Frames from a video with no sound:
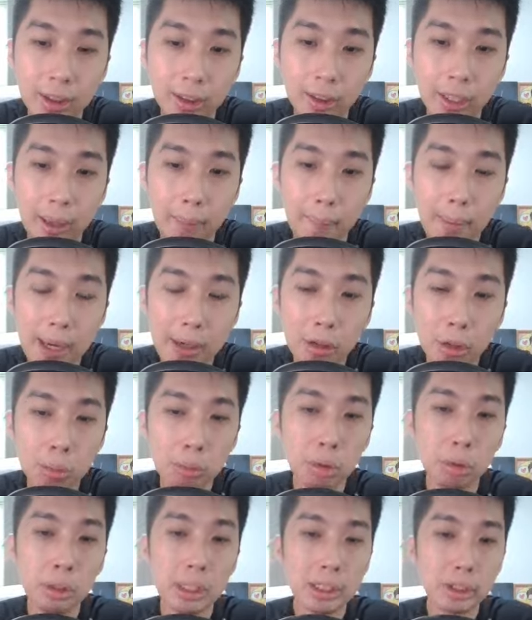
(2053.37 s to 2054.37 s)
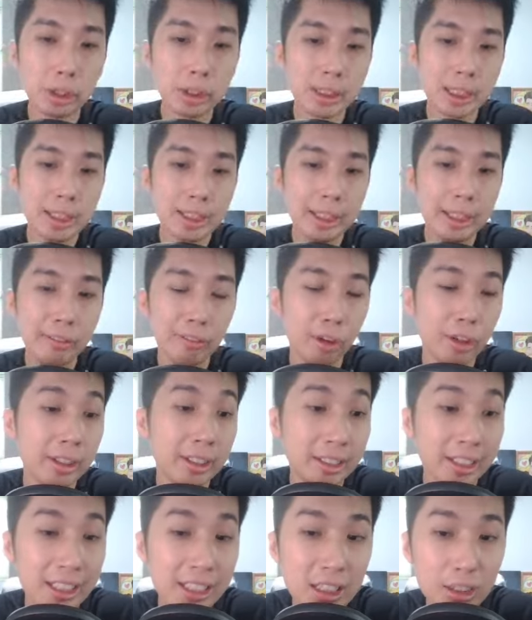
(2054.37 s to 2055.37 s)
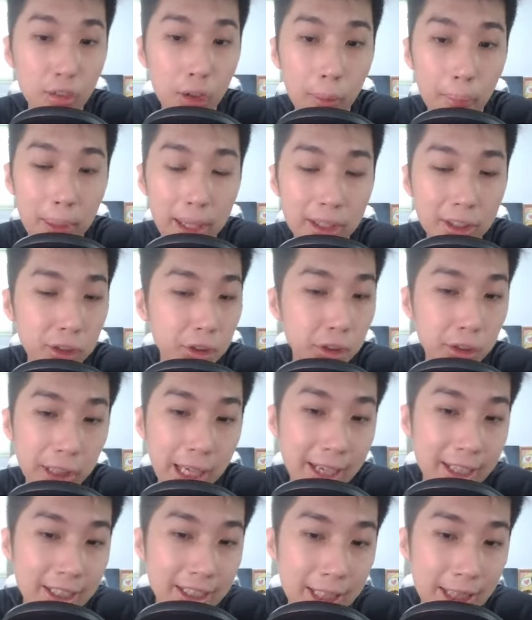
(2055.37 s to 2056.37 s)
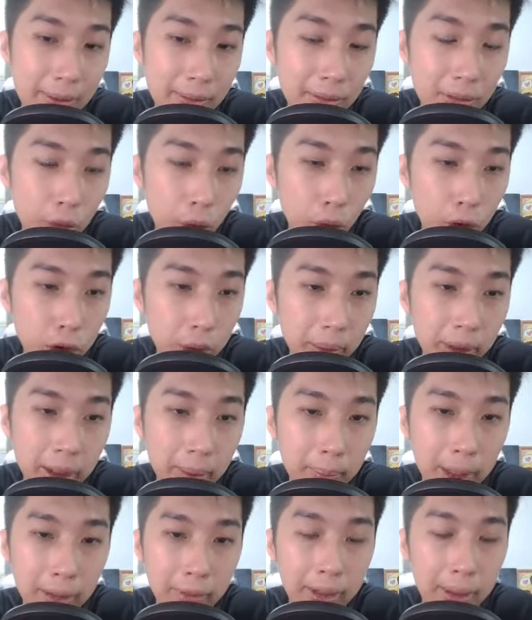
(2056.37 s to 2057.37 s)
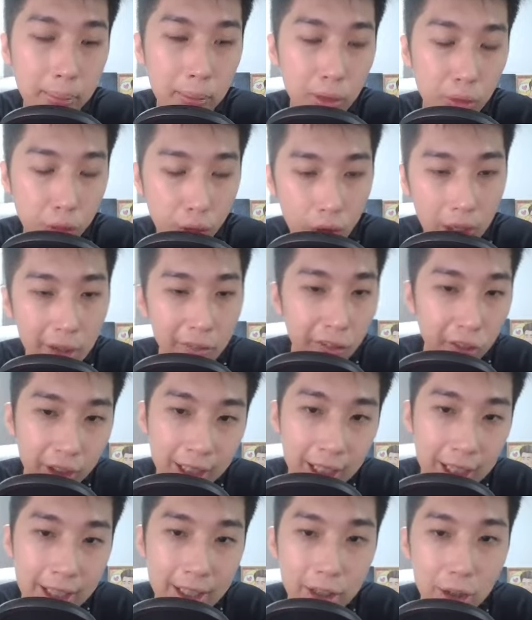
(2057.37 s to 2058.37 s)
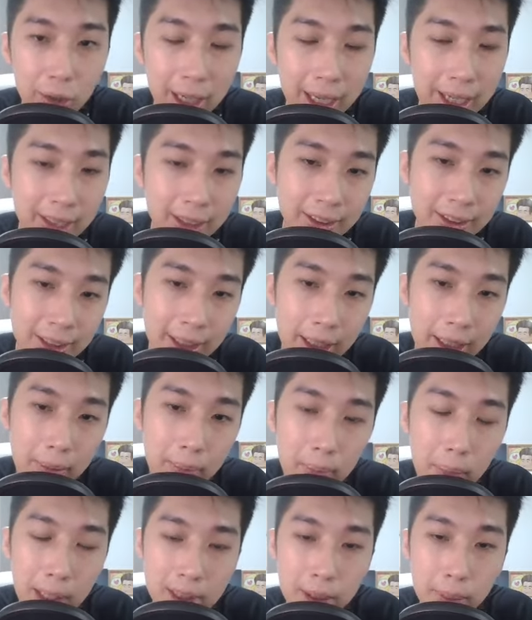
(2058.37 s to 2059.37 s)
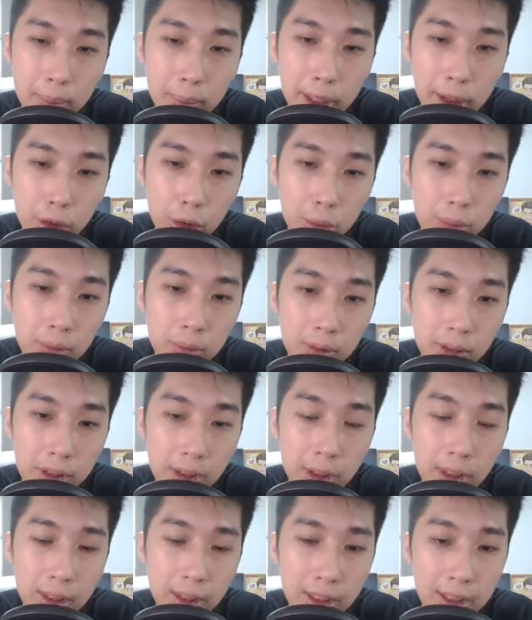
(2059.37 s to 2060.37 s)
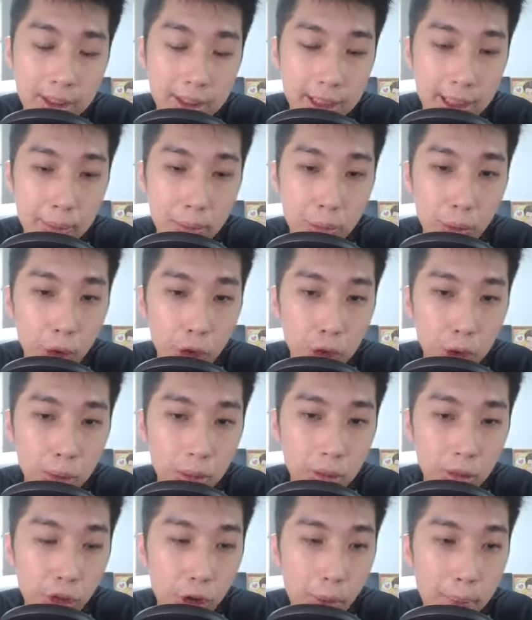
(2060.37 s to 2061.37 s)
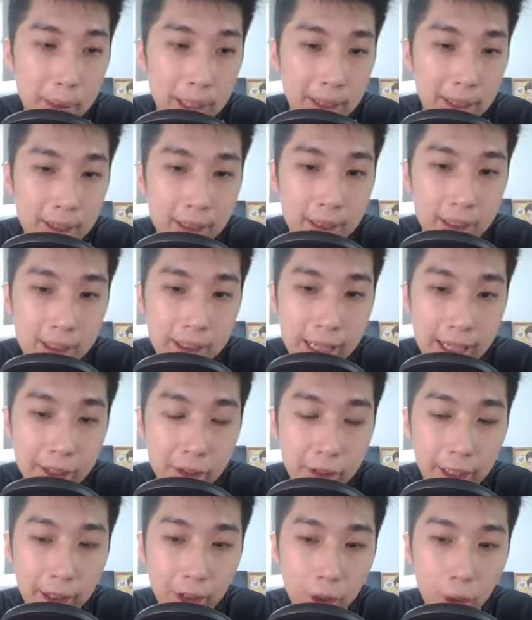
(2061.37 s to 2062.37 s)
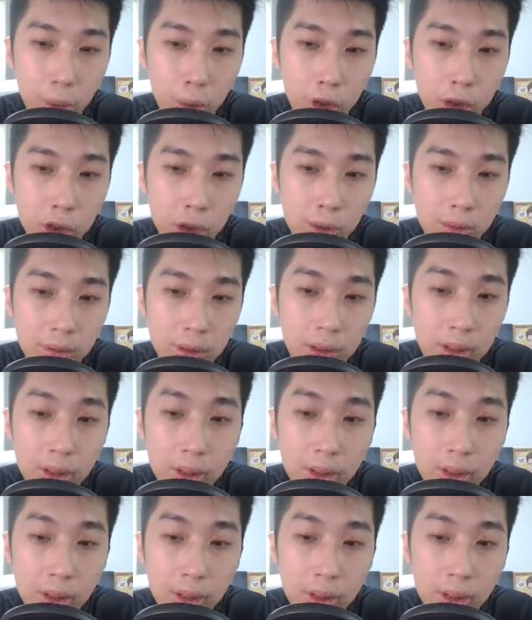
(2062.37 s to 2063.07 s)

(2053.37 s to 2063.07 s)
Okay, bedroom 2, interestingly for this floor plan, you get the same wardrobe here by the way. Before I forget, you get the same master bedroom, same wardrobe, 4 meters, then you get your wardrobe.